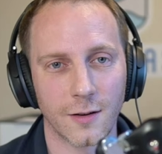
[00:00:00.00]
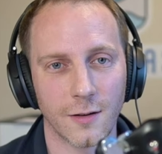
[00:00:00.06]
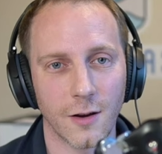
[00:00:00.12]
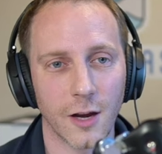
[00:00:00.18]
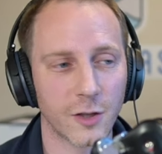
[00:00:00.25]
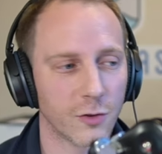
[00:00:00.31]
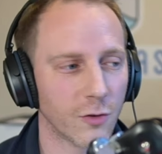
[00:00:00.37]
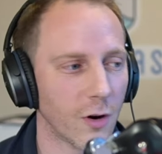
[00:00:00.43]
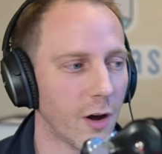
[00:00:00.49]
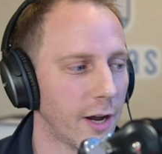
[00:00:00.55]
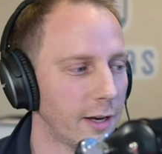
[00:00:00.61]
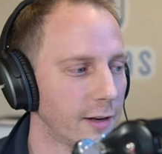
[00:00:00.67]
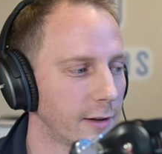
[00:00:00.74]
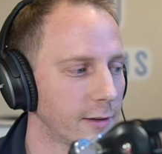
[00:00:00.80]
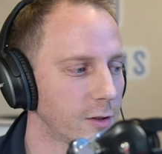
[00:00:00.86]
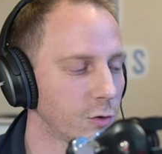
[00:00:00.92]
I
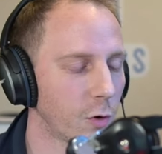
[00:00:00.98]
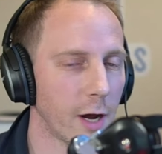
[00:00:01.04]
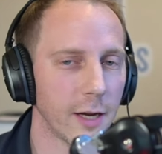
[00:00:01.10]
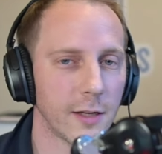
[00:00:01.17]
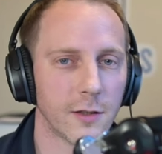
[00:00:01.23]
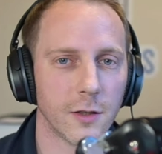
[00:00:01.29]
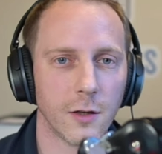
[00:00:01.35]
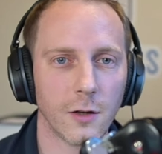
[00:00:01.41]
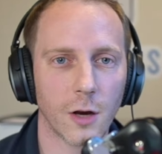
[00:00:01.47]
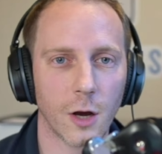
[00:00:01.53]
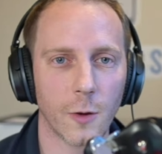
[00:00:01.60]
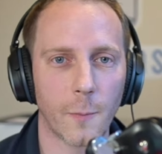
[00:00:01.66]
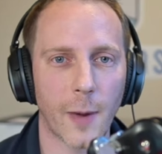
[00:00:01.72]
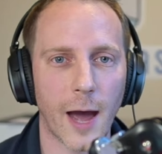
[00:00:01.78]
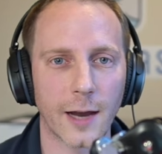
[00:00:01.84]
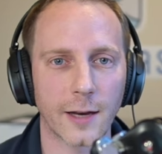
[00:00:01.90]
tried. I tried to go
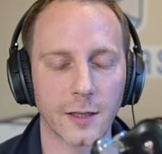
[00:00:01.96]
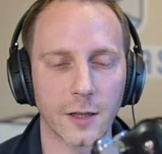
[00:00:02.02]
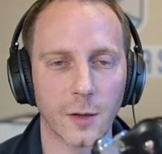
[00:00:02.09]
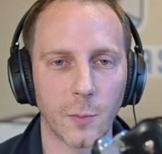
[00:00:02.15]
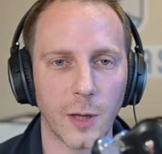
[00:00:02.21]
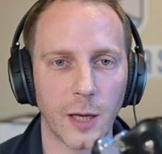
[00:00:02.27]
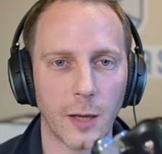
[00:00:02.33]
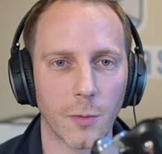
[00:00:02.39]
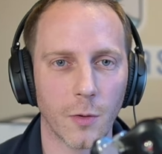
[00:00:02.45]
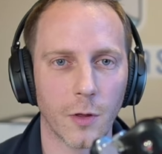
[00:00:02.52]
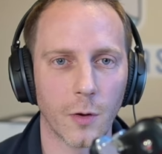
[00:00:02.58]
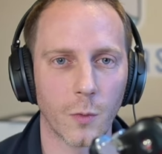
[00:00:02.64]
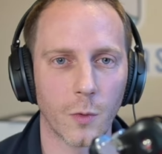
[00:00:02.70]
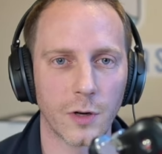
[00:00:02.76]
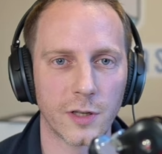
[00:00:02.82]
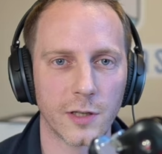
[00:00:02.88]
back to the people that
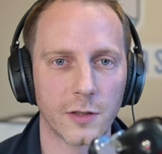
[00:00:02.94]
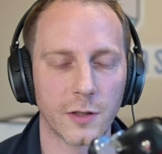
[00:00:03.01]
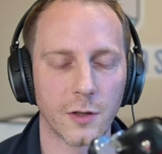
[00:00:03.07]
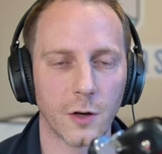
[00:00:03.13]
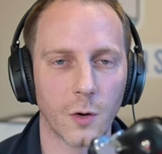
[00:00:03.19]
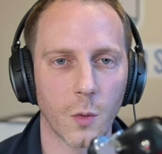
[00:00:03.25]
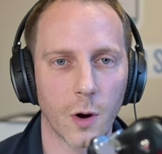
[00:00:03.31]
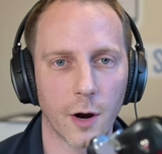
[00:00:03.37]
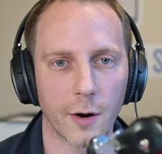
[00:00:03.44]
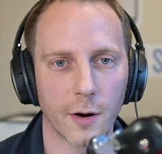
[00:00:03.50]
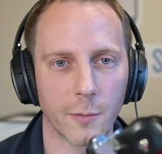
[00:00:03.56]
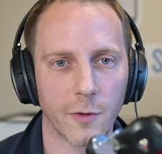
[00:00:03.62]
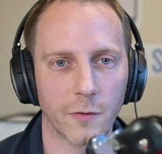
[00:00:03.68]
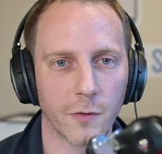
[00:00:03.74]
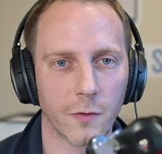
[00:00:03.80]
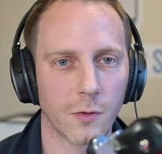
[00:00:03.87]
wanted to acquire it
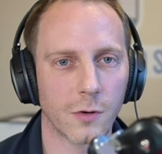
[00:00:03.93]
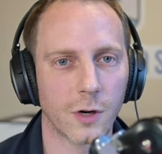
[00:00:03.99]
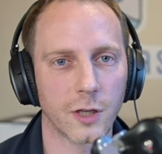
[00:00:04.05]
before.